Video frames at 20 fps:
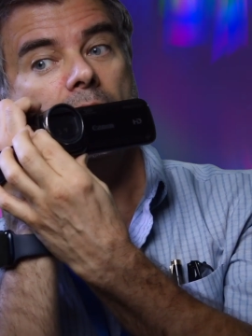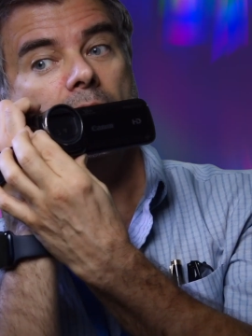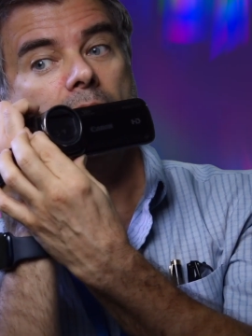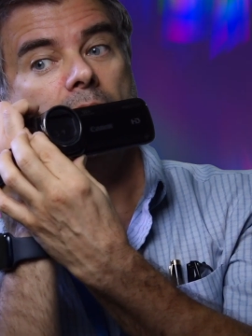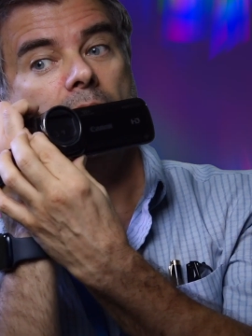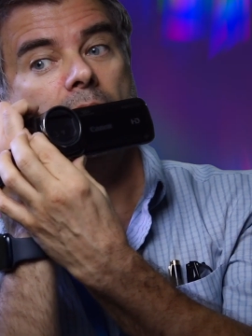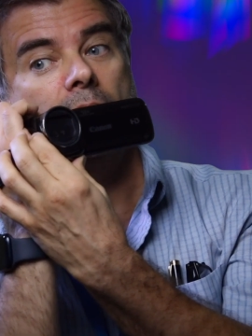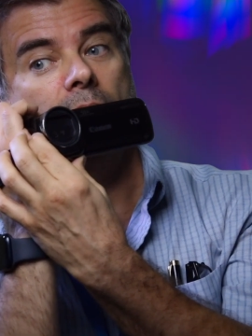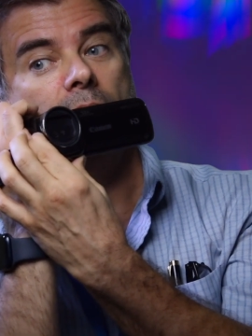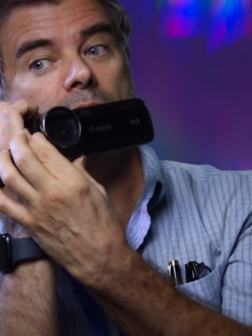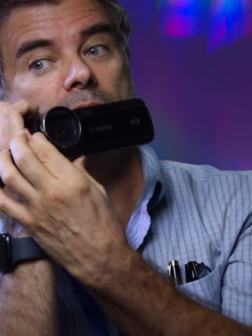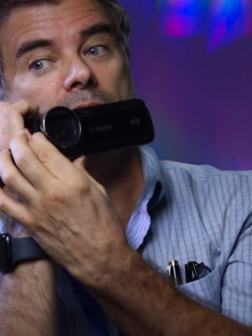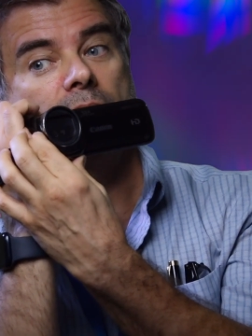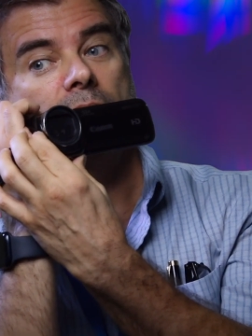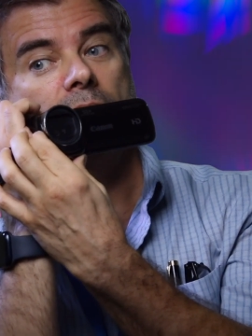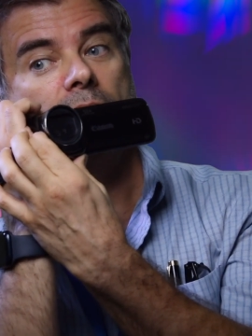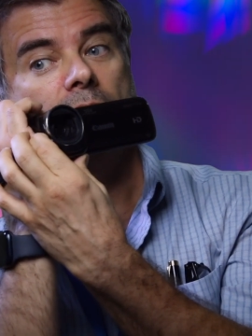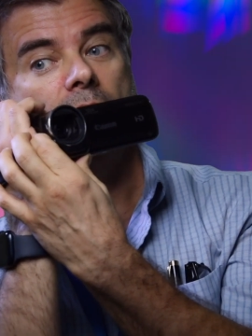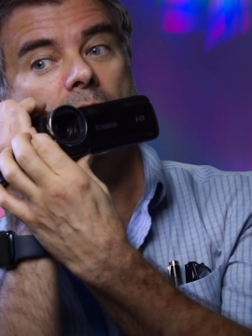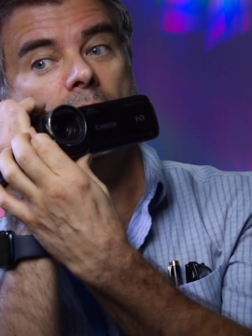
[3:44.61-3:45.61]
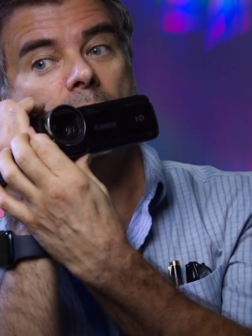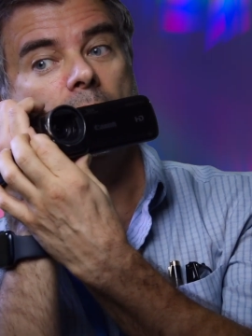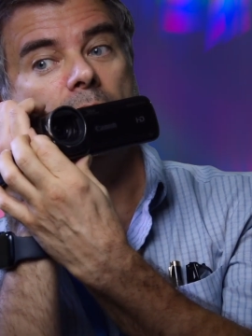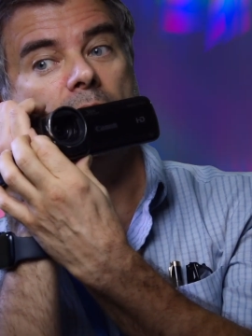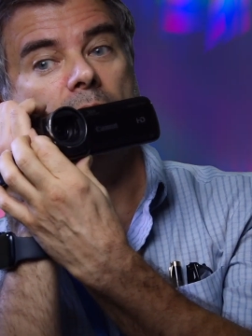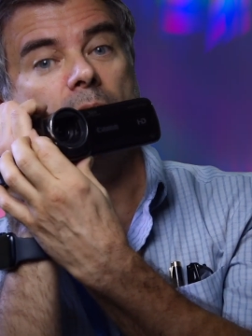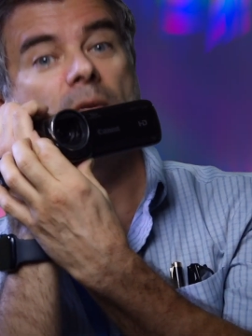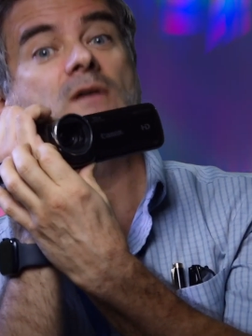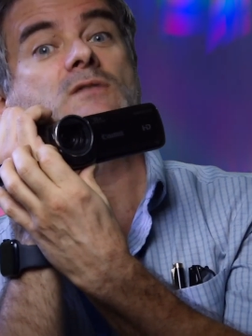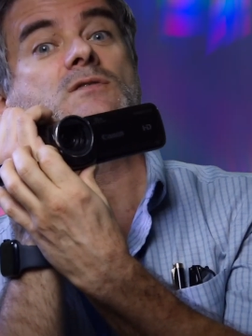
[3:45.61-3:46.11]
closed,
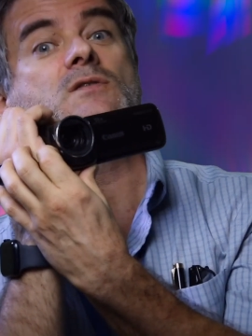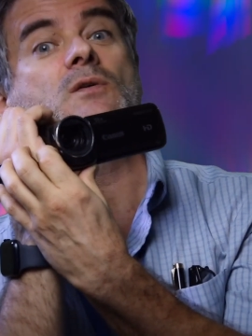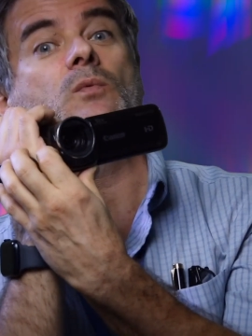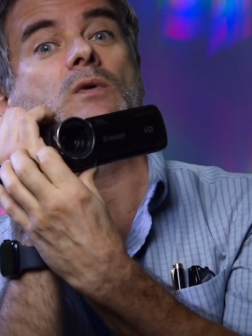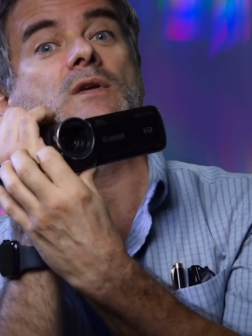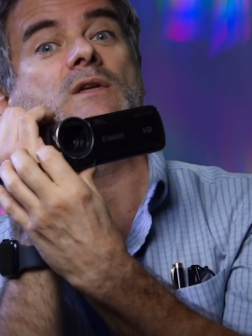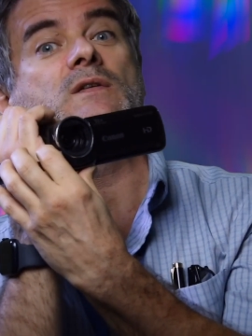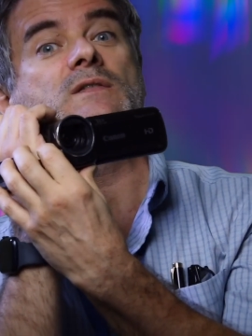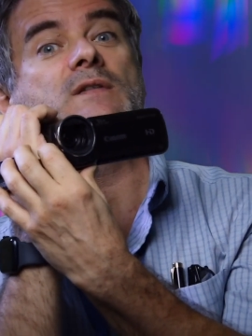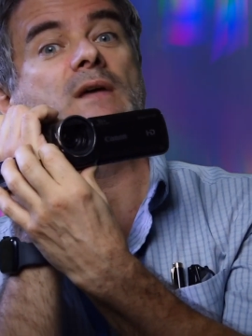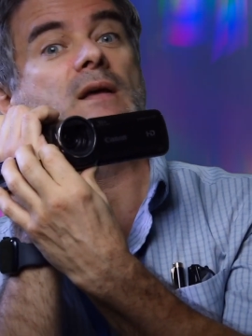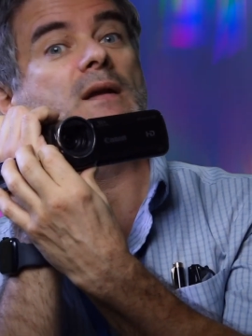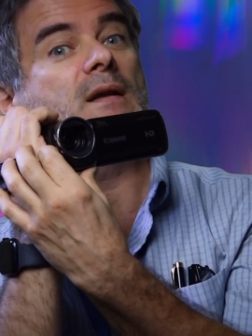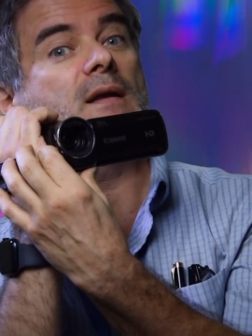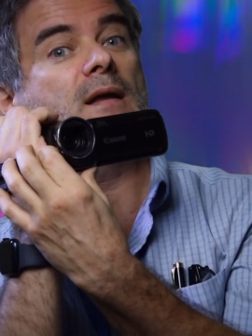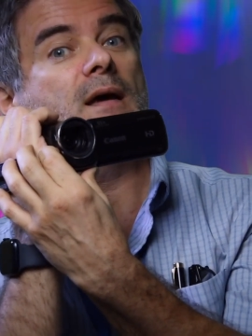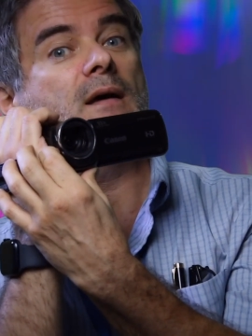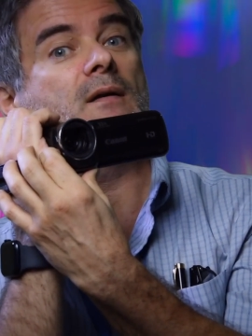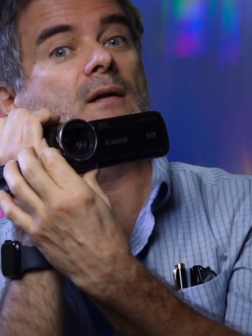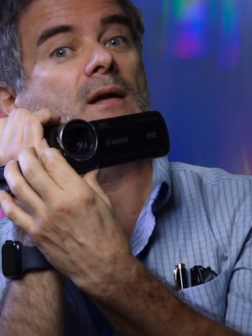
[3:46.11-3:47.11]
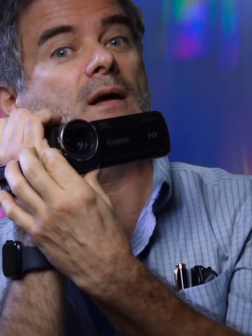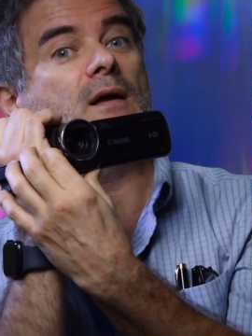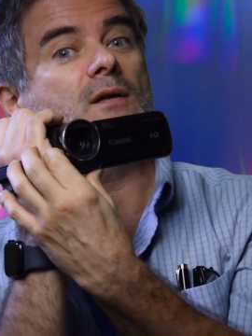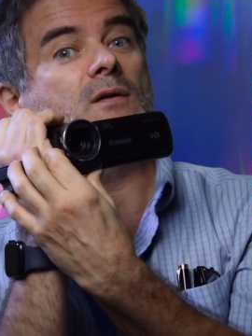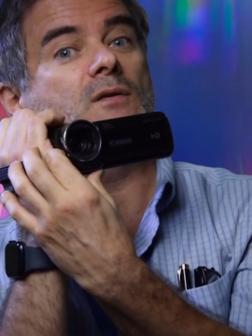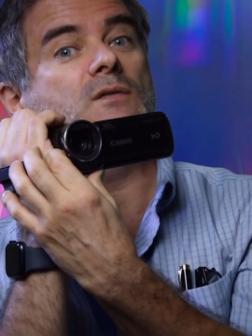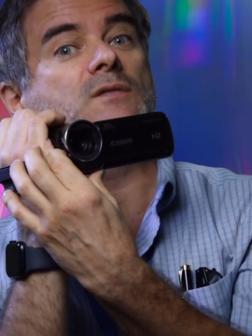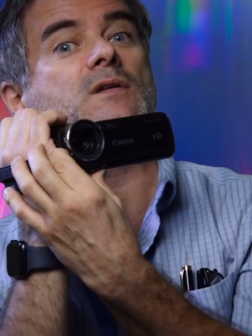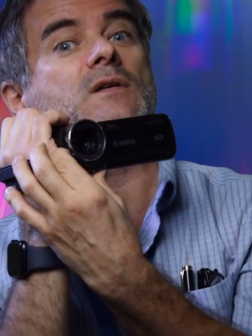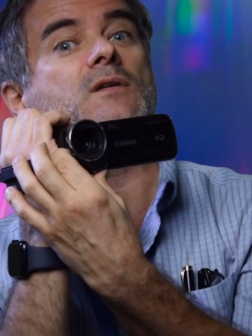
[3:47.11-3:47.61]
open. Make sure when you set it down and not
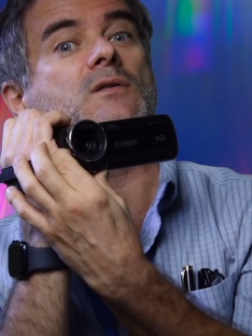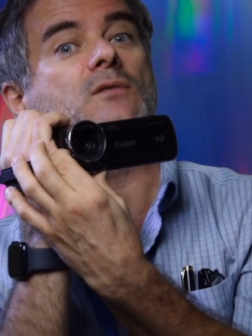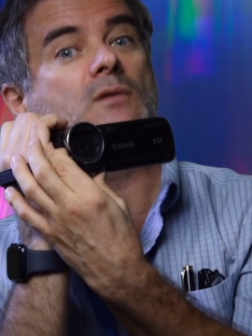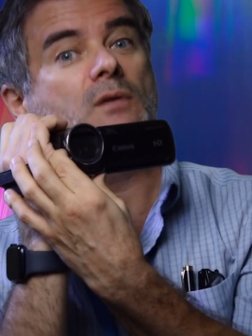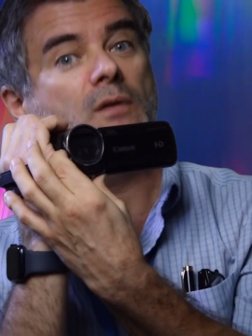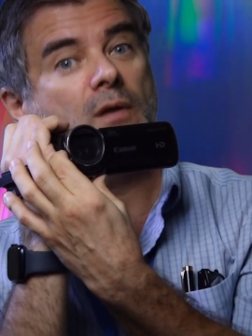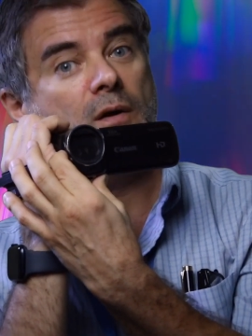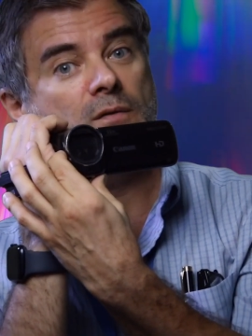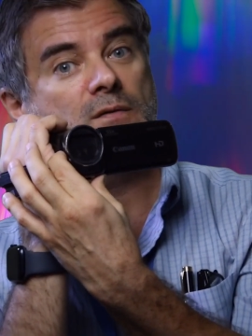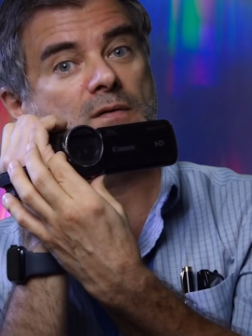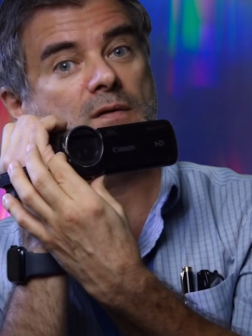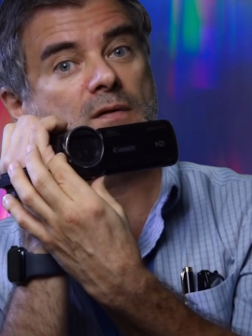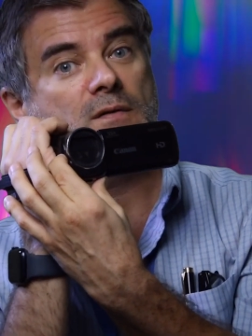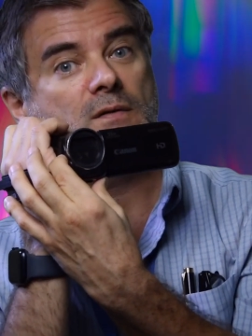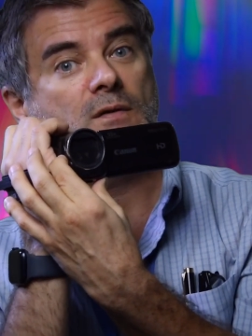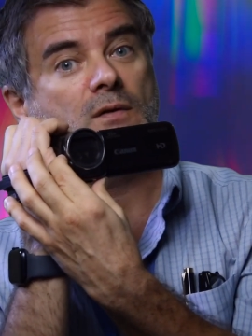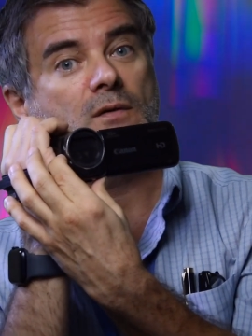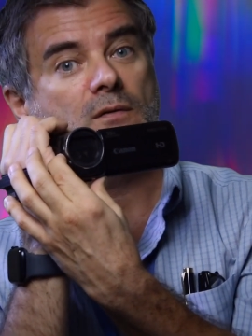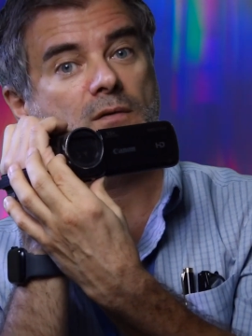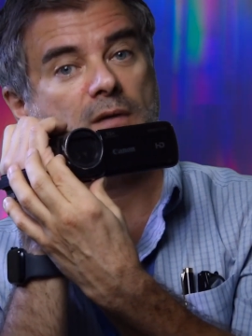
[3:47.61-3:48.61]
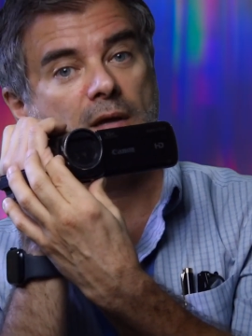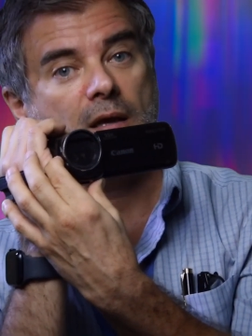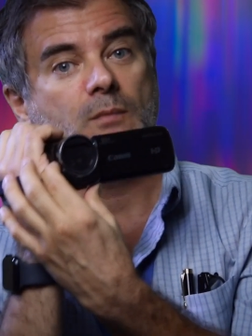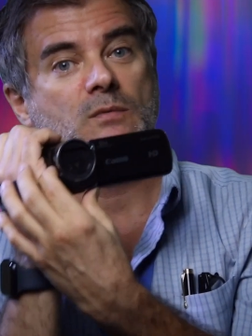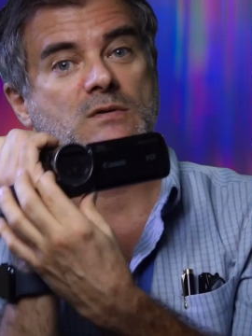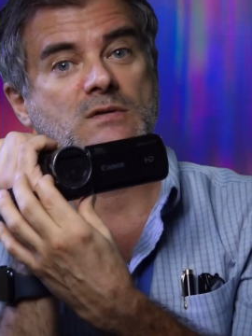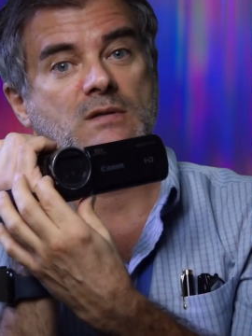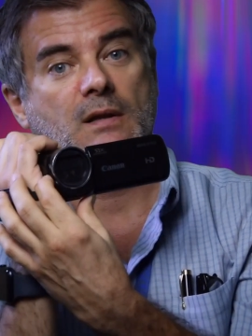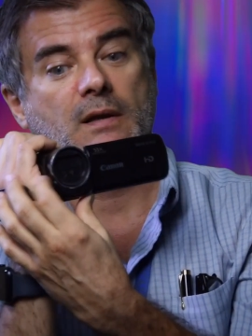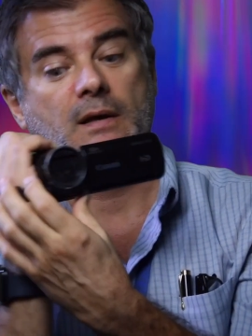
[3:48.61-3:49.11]
using it, you close it so you don't
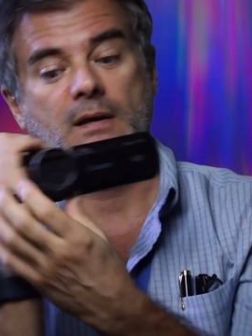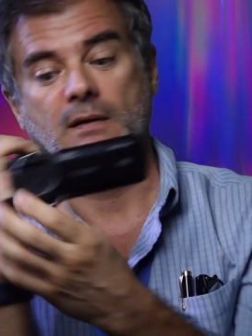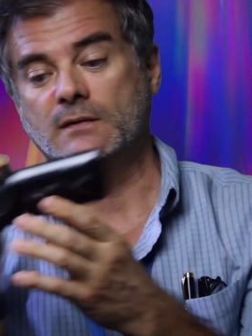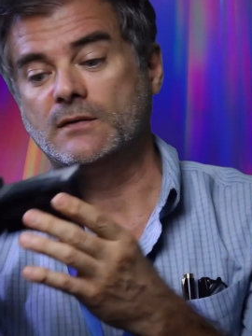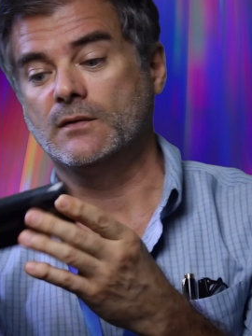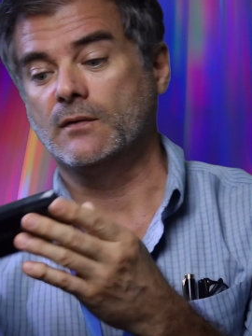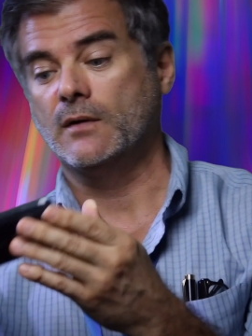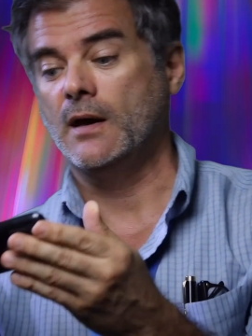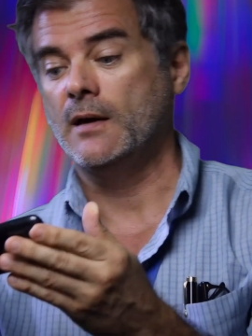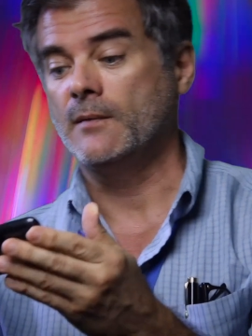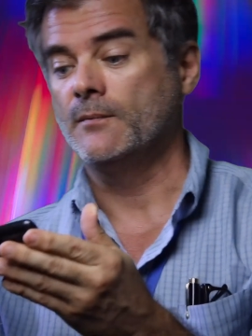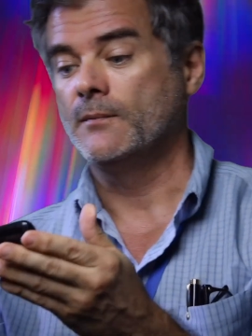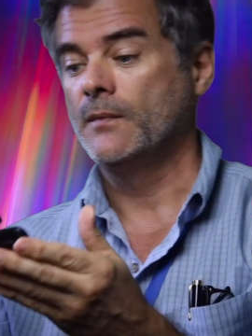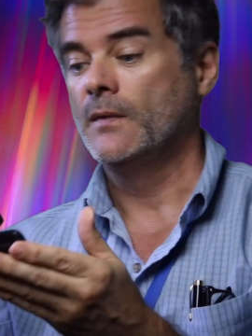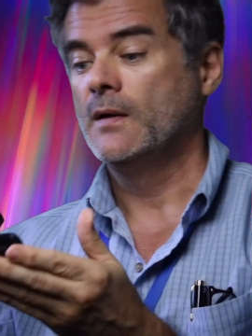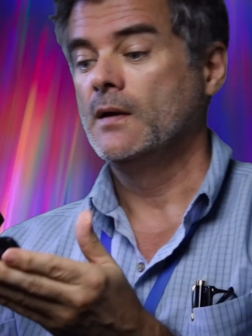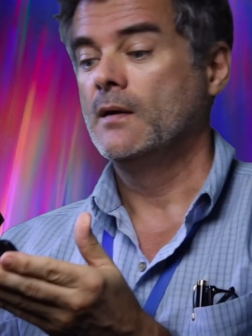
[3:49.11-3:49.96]
damage the lens, okay?